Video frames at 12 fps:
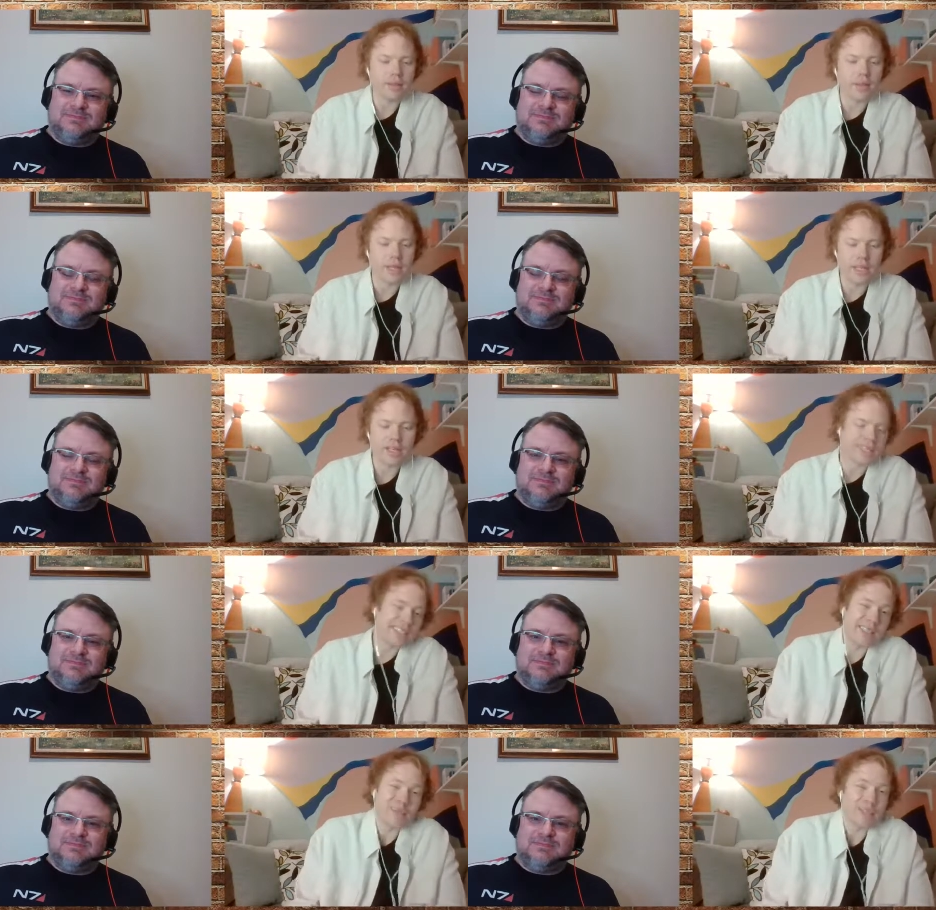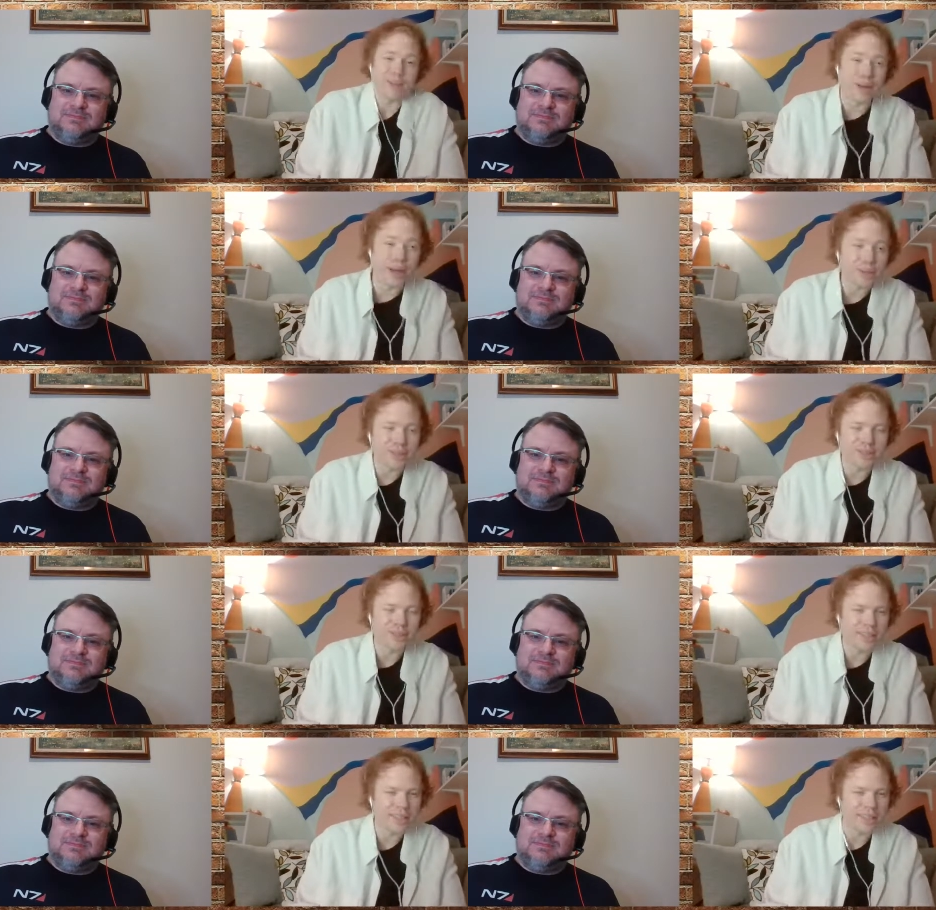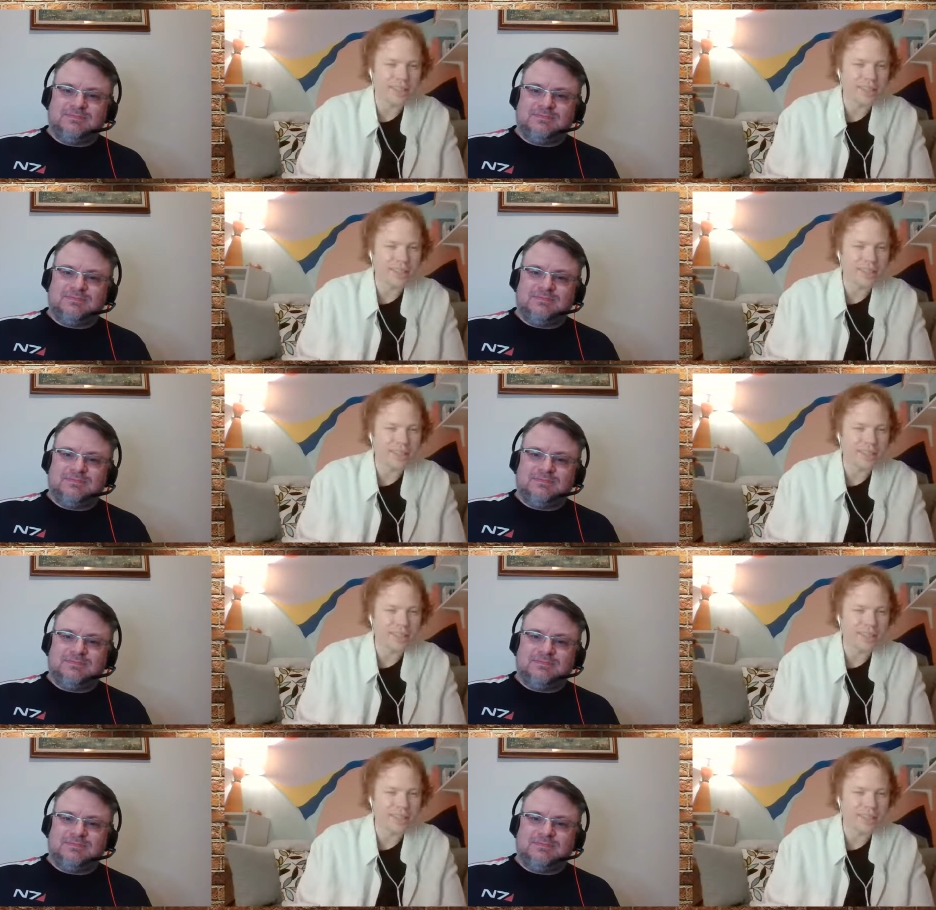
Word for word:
Speaker 1: and then you can send me some notes or something.